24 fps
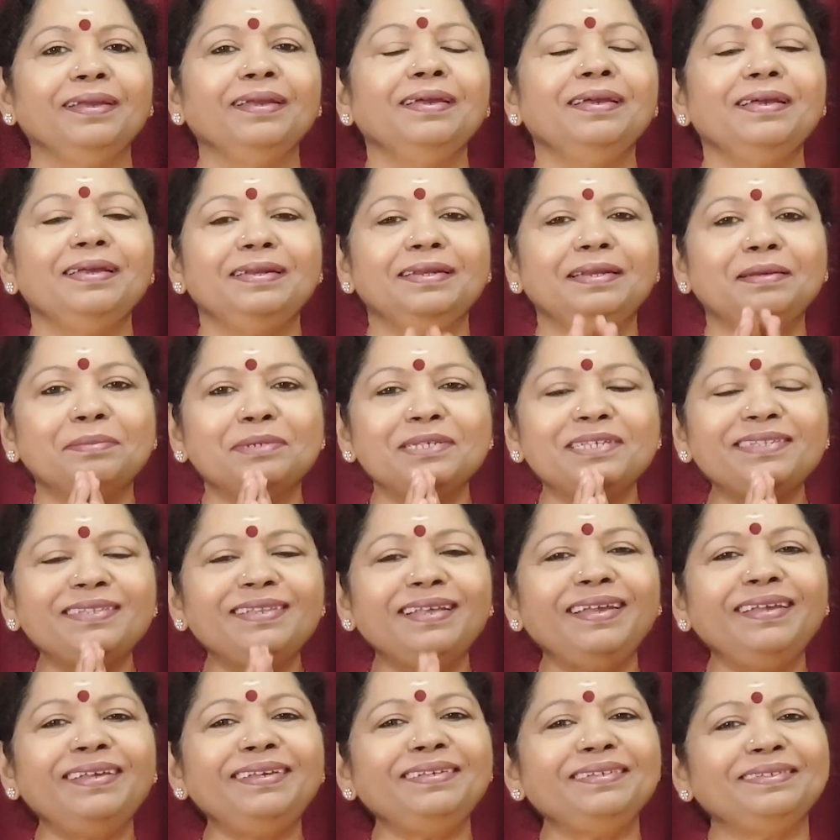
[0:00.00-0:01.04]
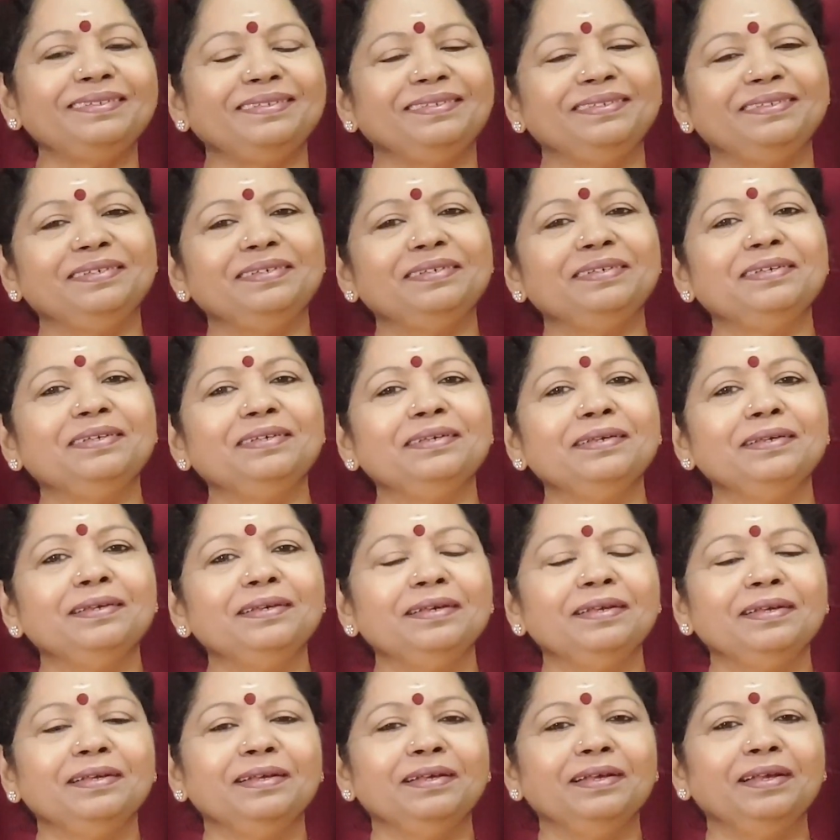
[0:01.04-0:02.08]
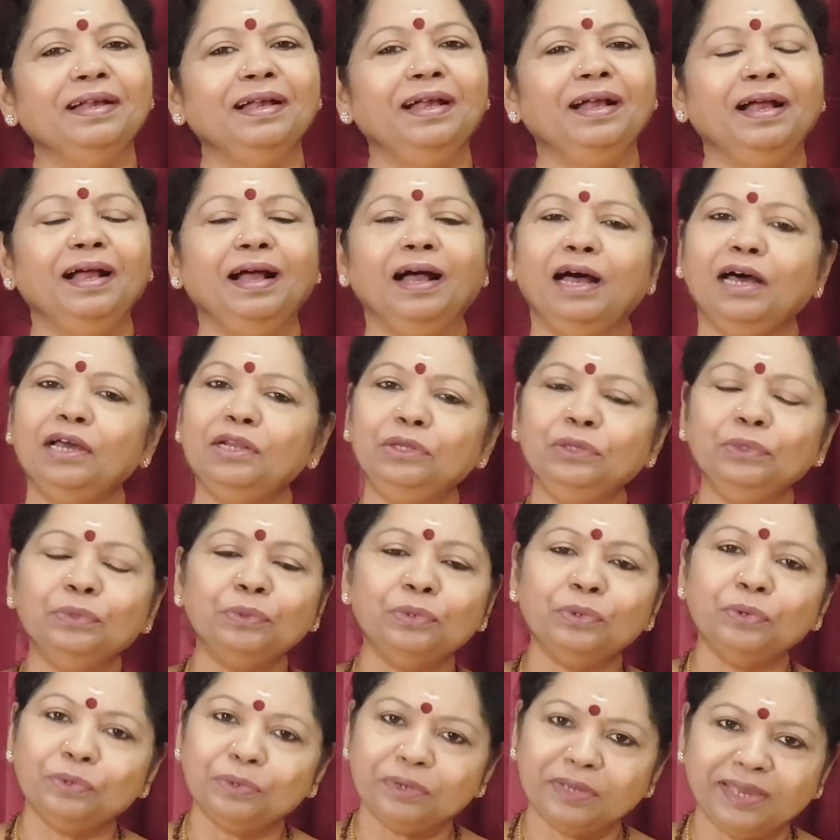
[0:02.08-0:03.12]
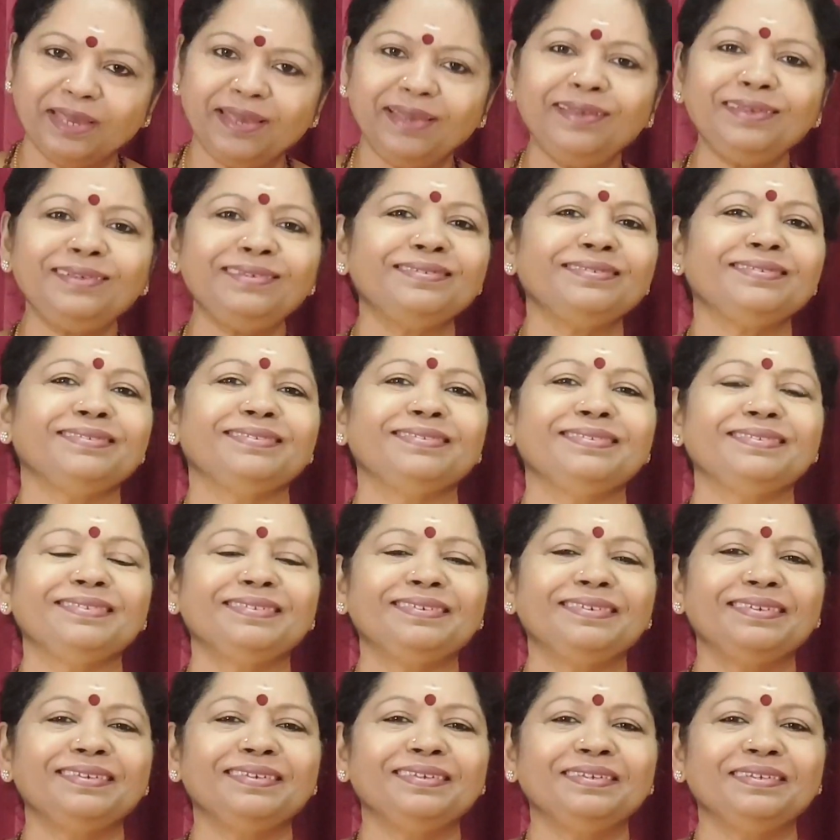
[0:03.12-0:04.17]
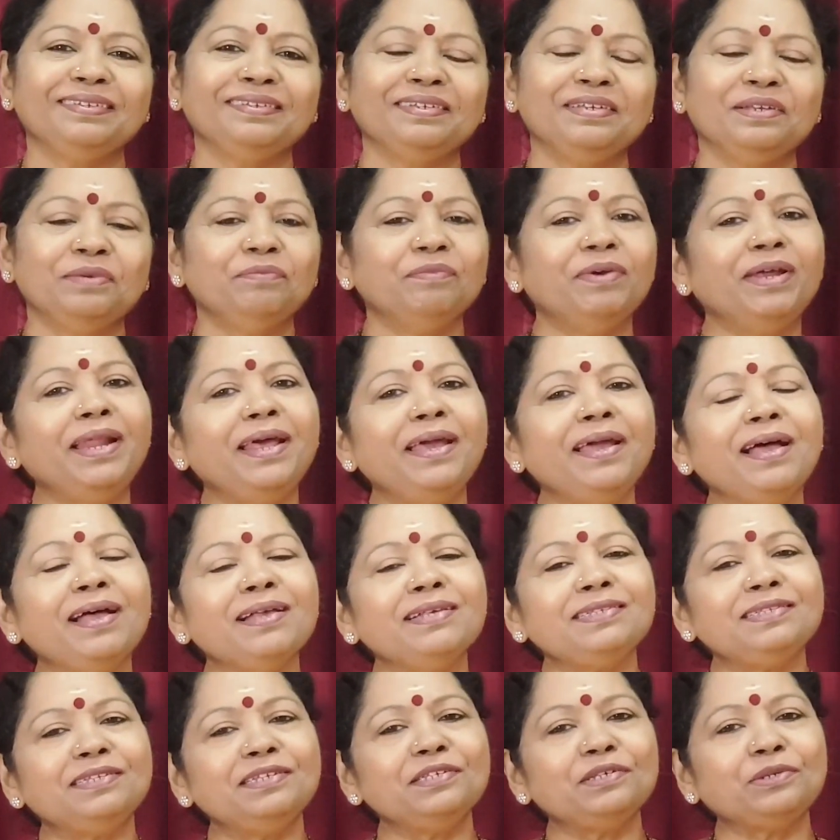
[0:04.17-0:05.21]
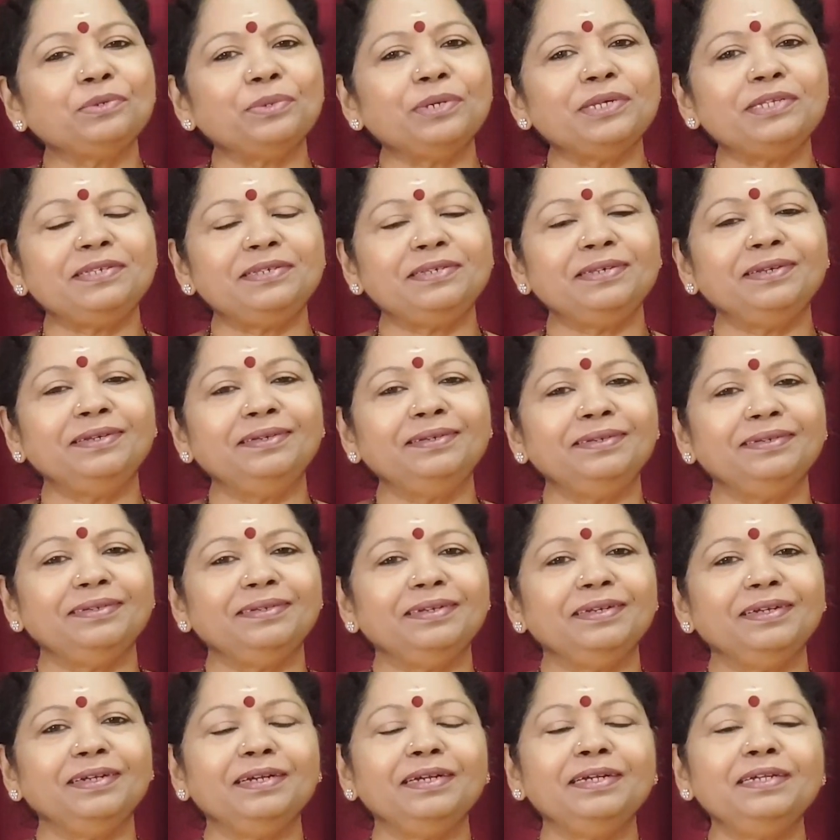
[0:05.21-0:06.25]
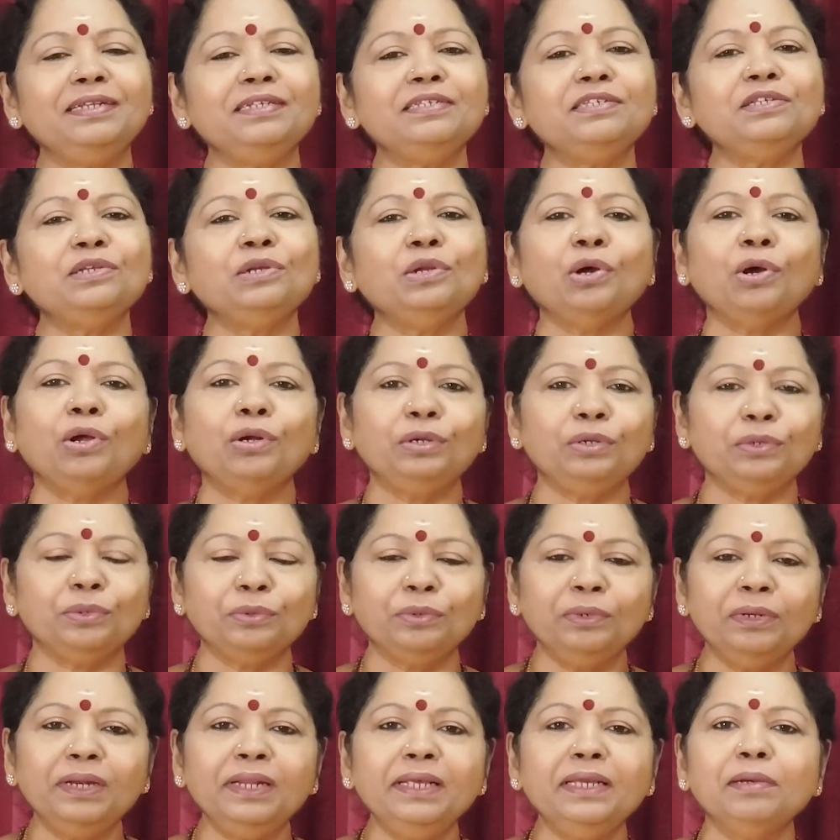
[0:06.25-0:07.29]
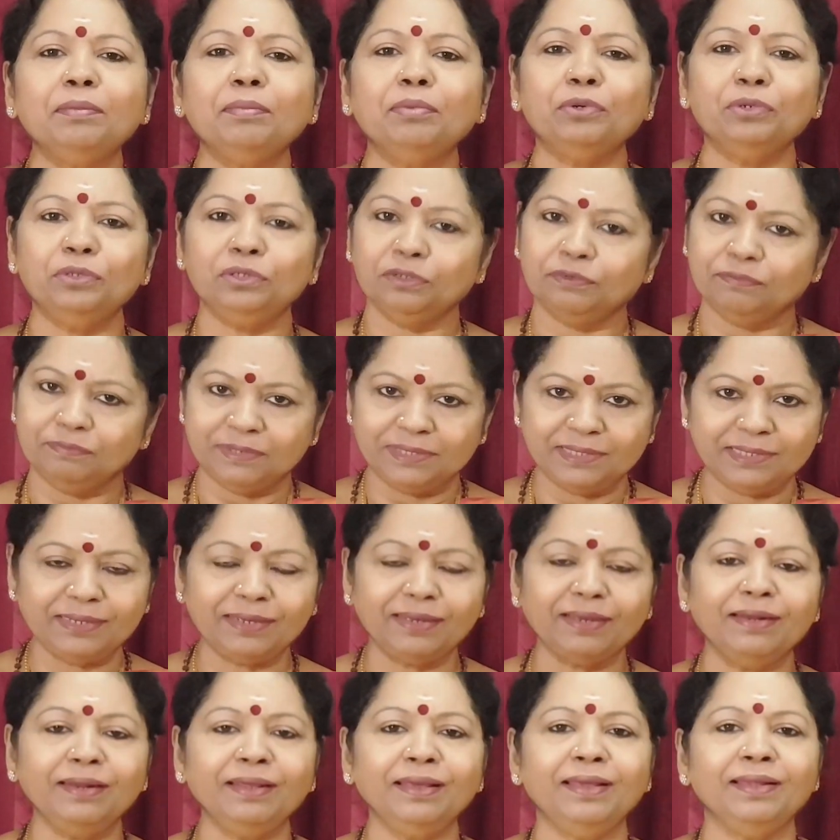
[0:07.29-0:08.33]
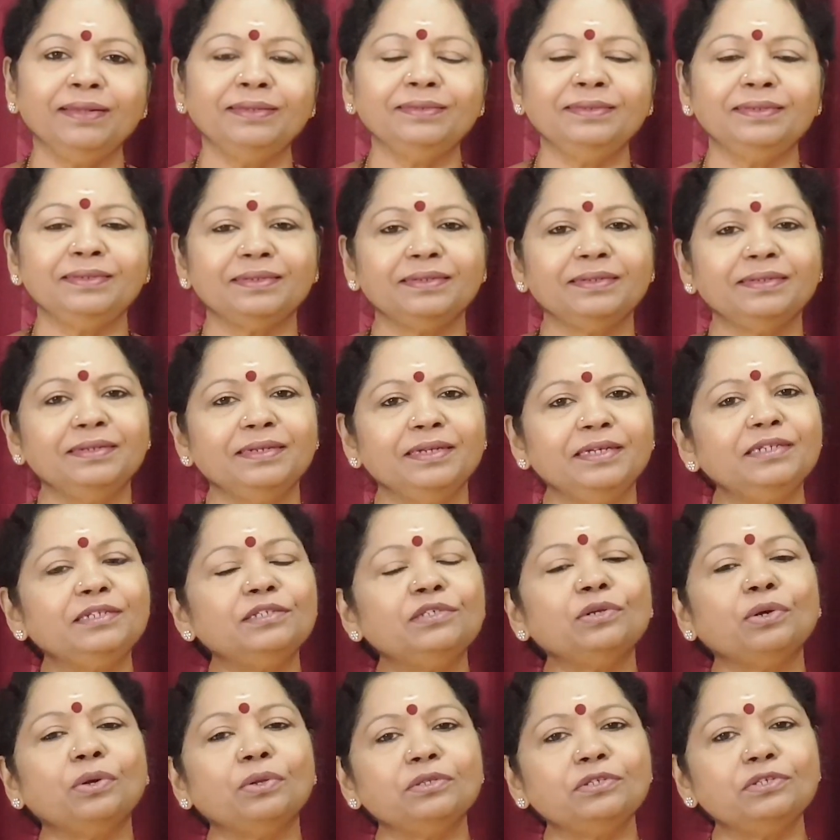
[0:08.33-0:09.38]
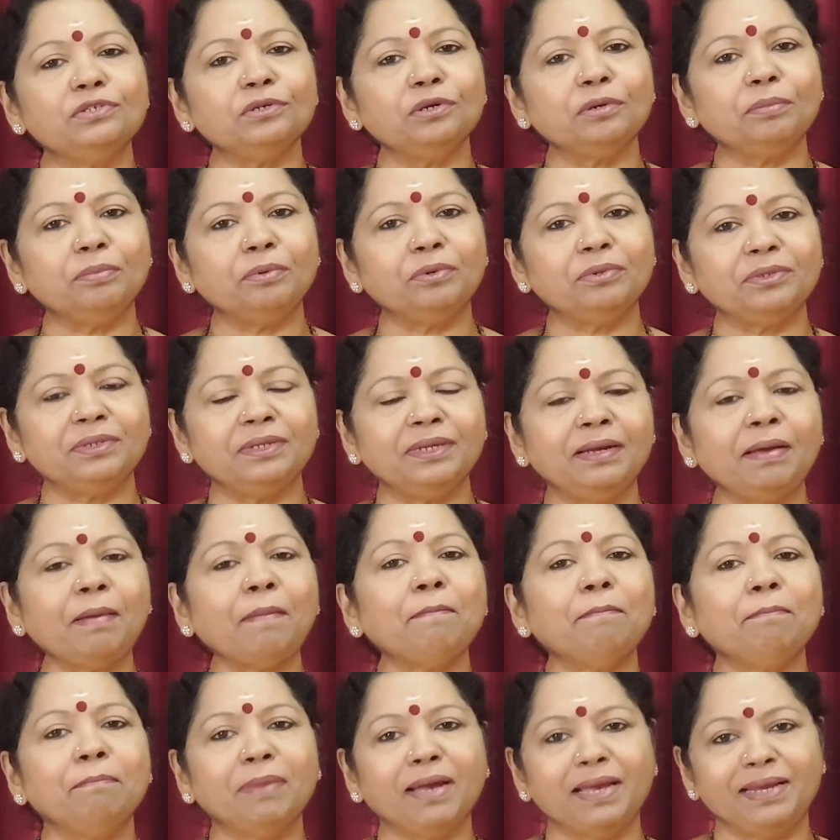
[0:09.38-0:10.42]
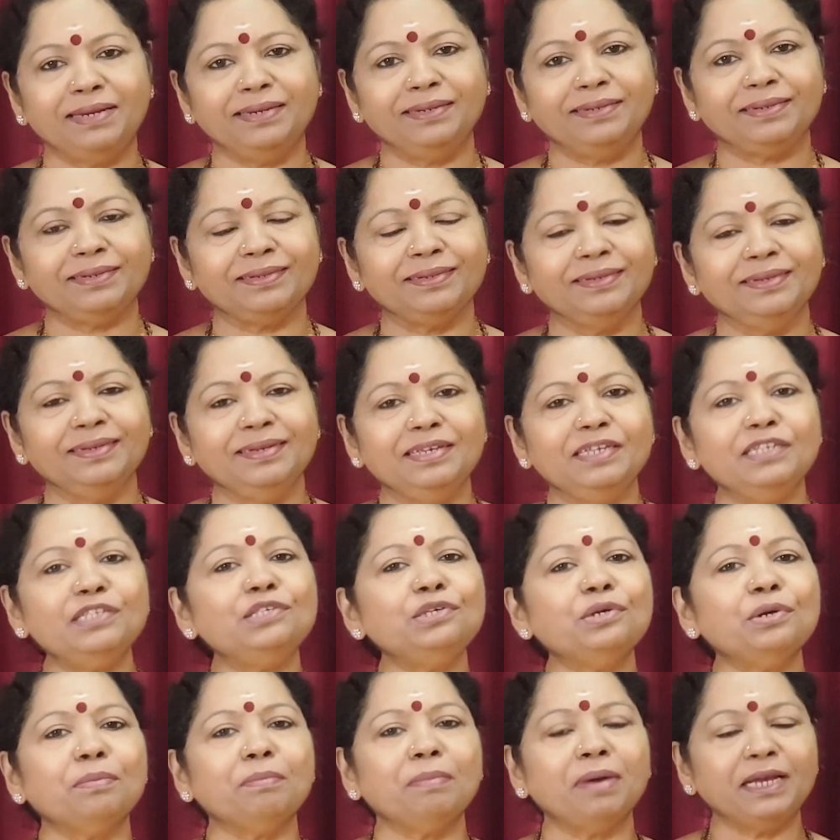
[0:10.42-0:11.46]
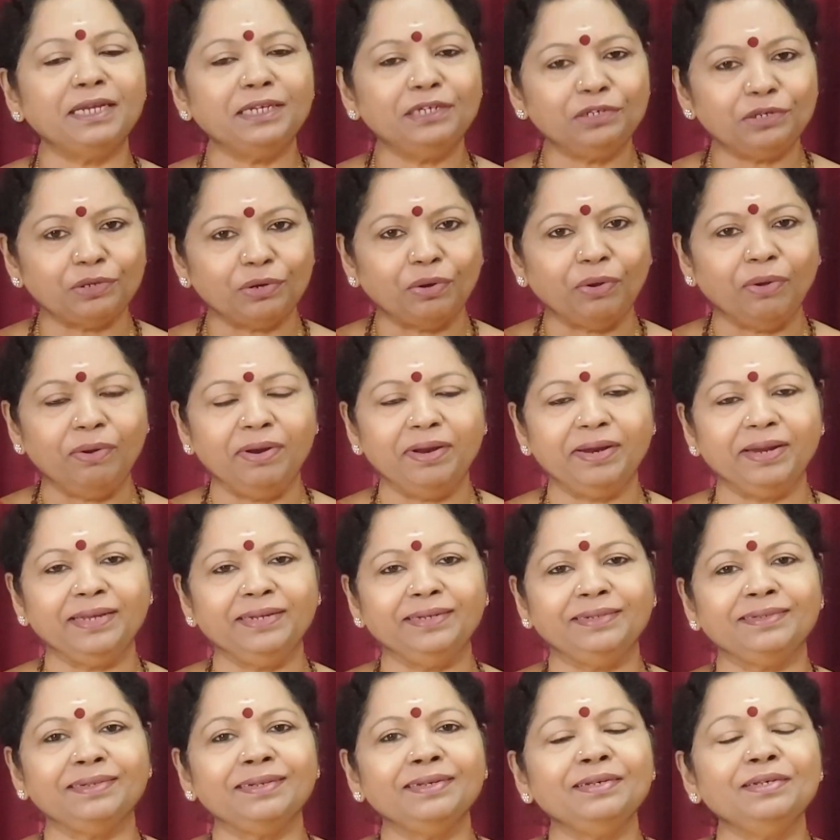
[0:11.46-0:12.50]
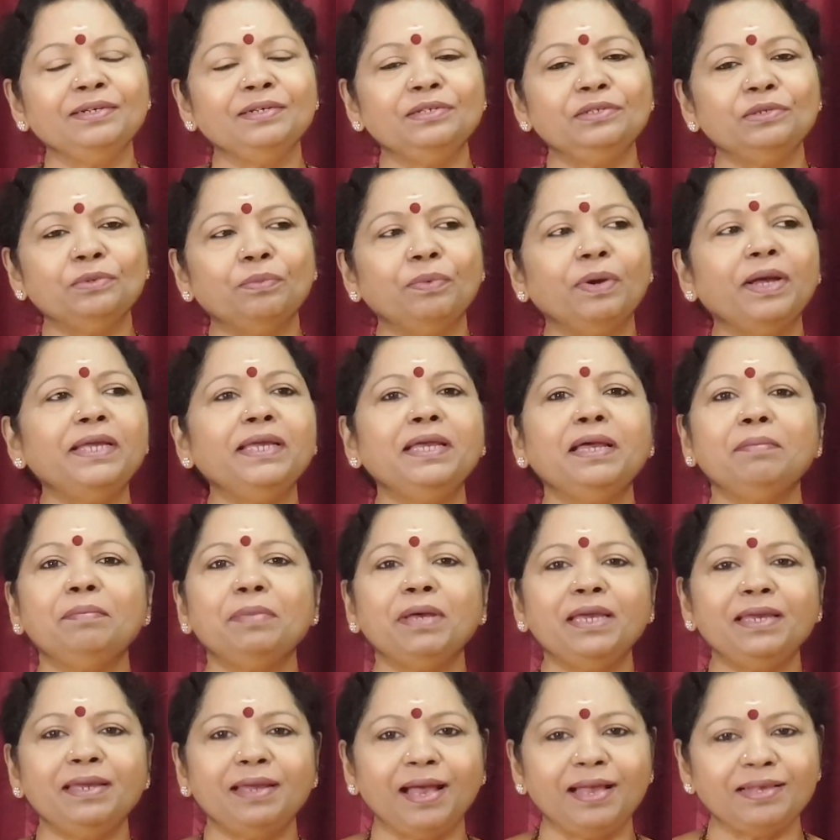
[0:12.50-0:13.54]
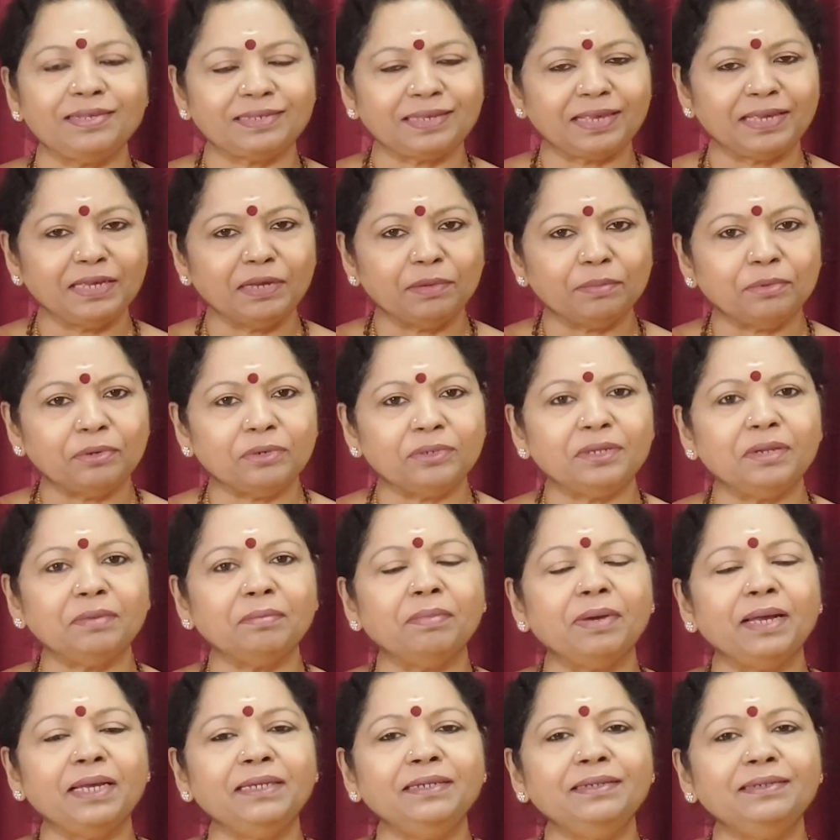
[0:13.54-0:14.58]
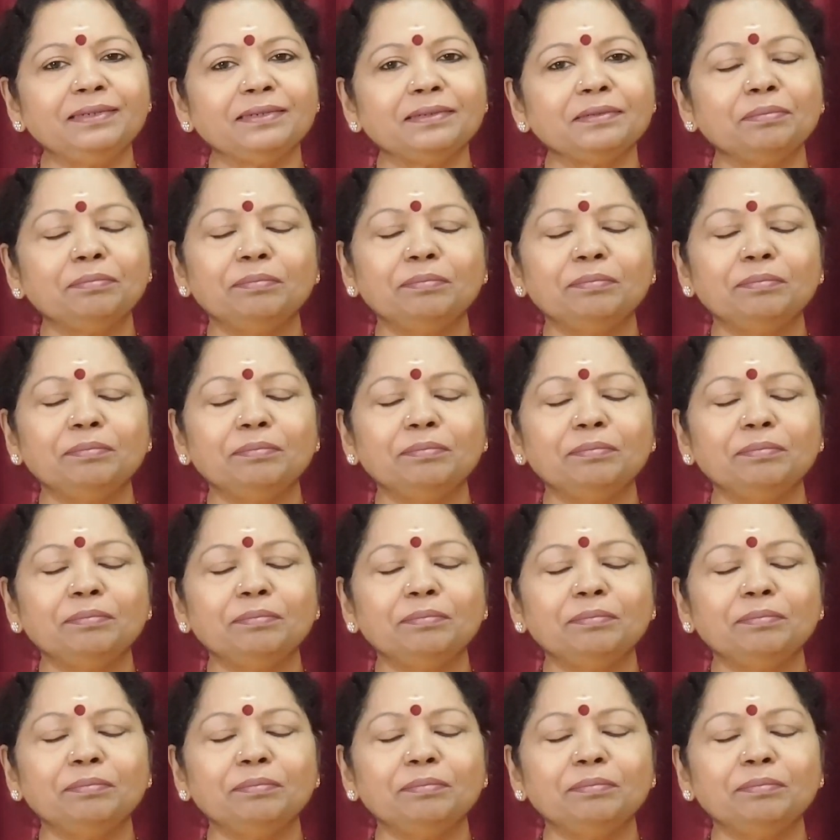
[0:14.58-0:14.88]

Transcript: Namaste. Are you okay? When I ask this question, it is not only about your physical health, it is also about the mind. Is your mind all right? So, why am I asking about the mind?